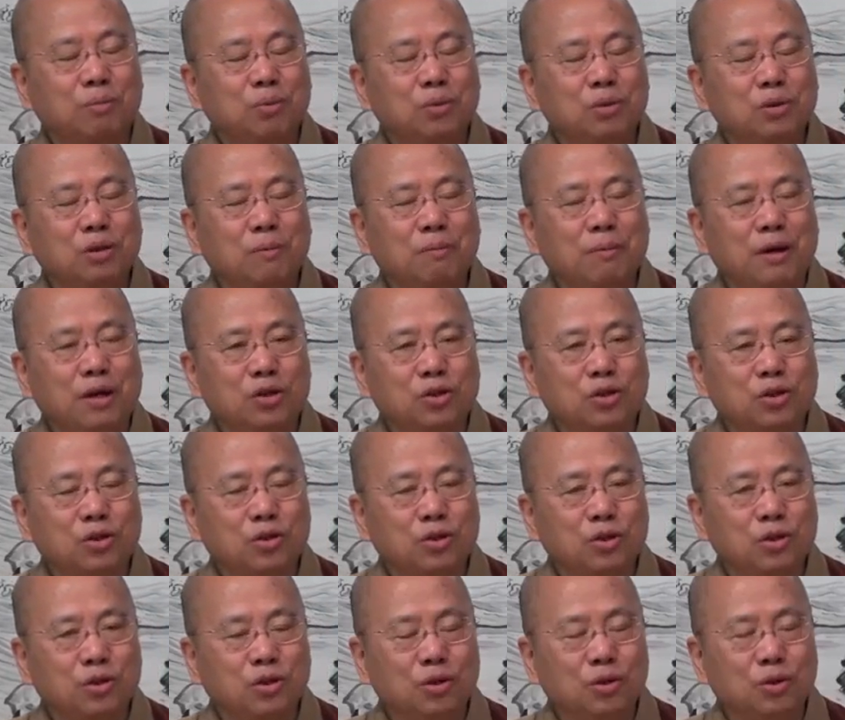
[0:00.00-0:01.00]
Buddha
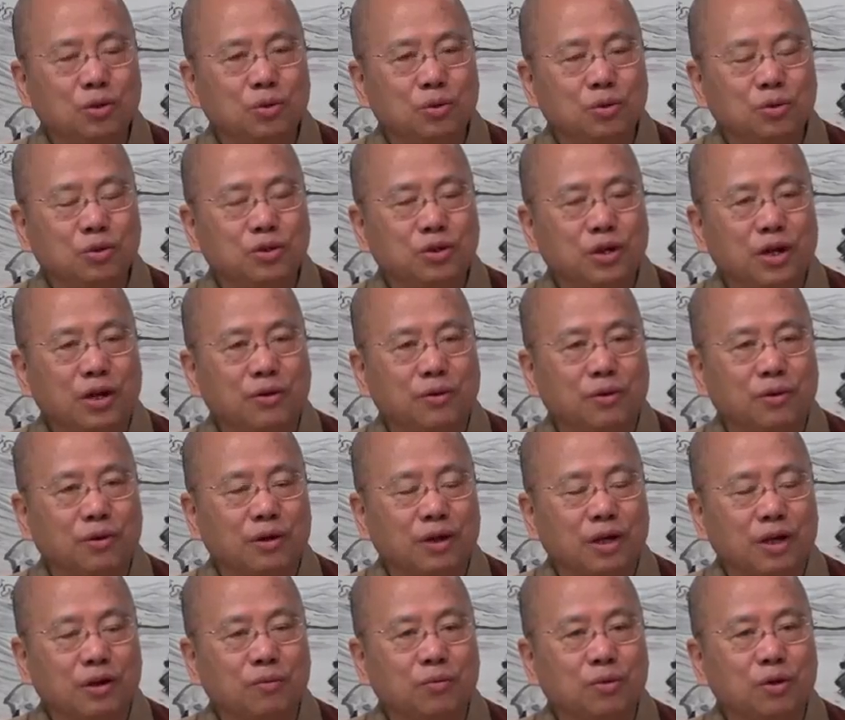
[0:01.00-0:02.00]
mentioned to you
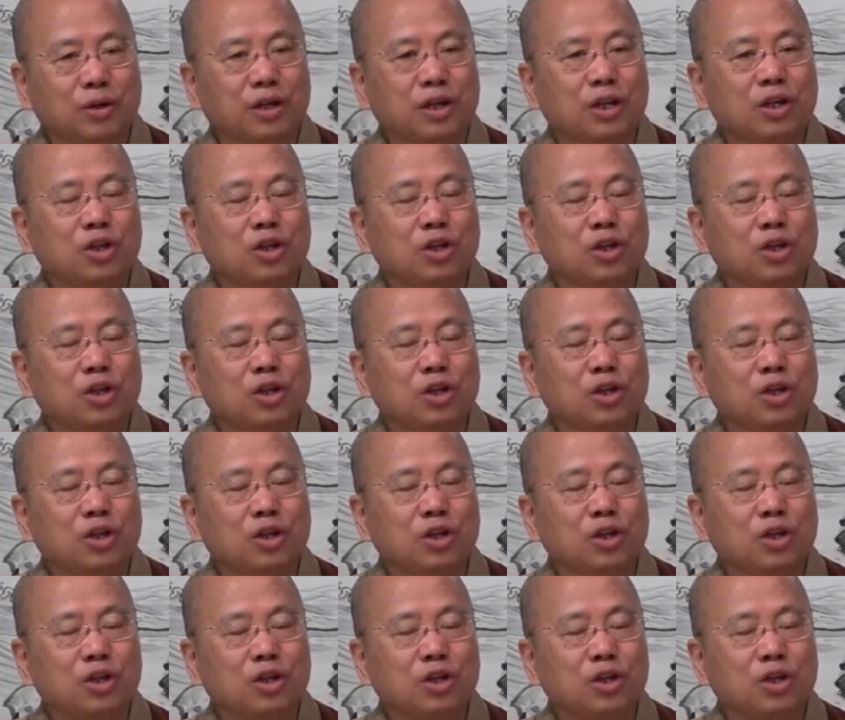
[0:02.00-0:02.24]
generally would